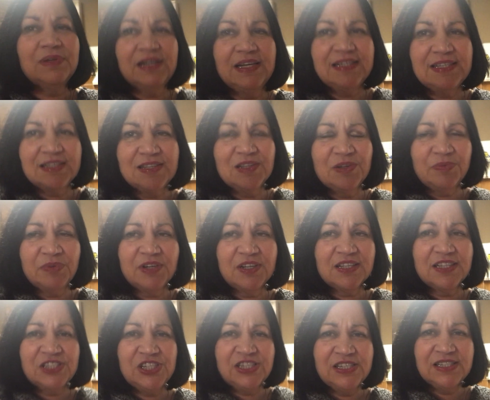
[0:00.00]
place and the work
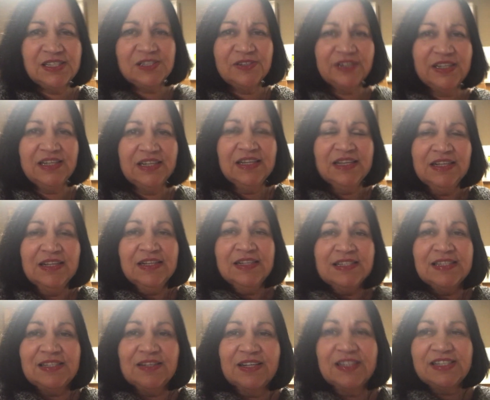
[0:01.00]
that she's doing.
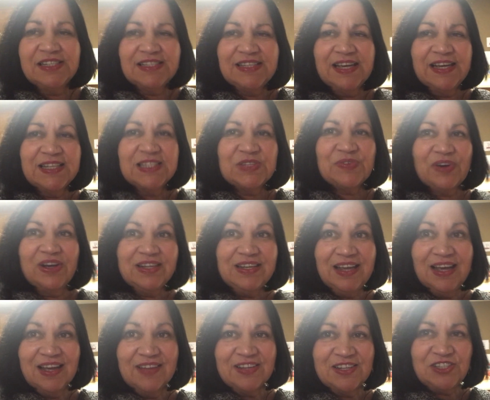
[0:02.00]
So I just ask right
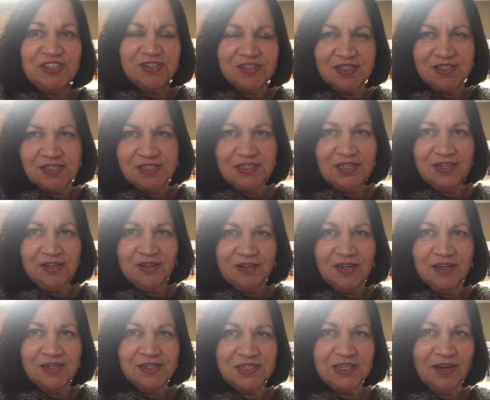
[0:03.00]
now that you consider
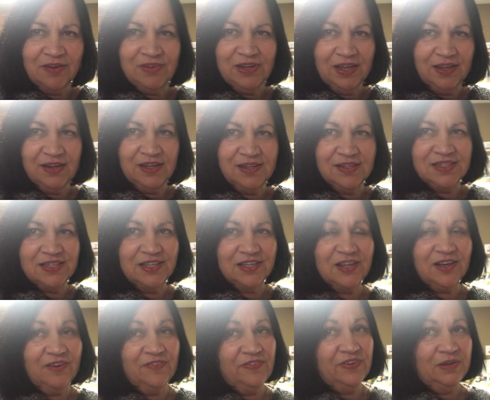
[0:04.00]
donating to the
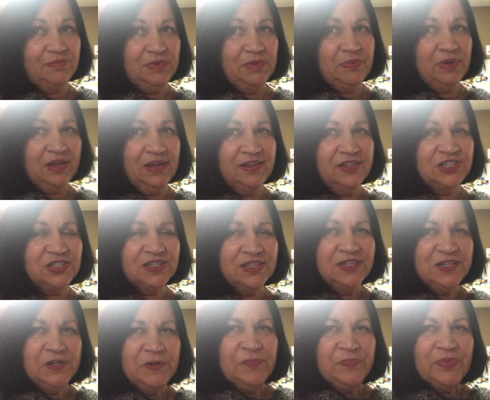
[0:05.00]
GoFundMe page.
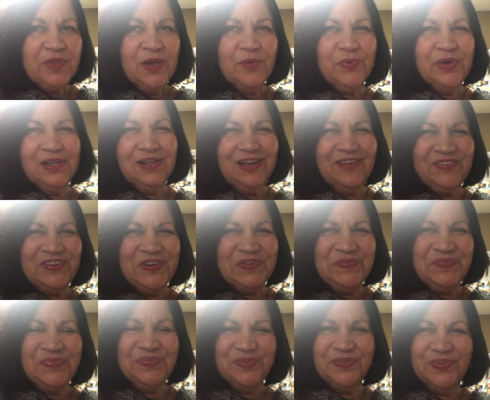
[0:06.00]
And we love you.
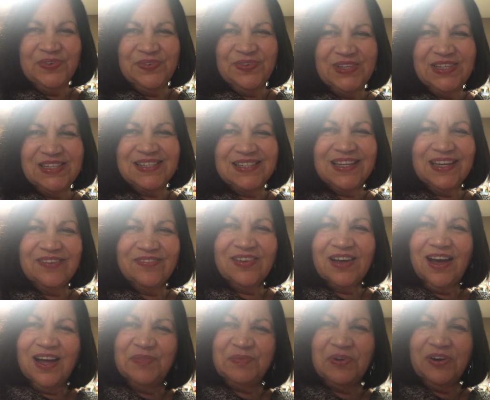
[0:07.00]
We just give
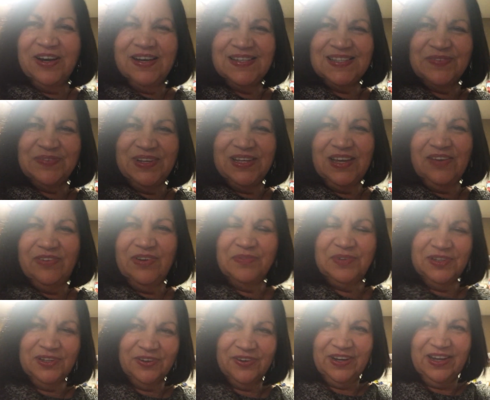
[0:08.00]
God praise and we give him
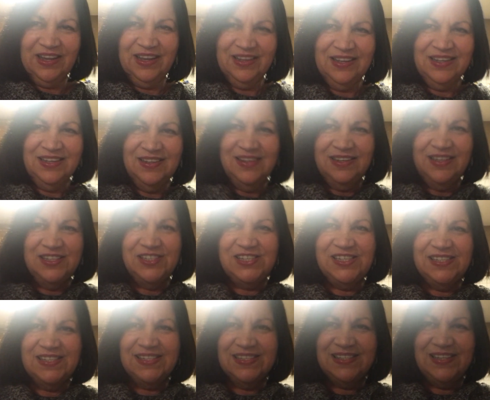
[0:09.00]
glory. In
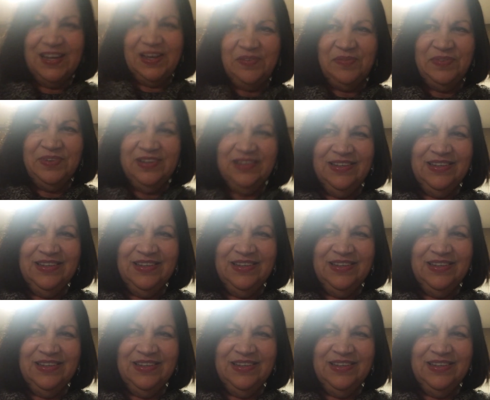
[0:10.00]
Jesus' name.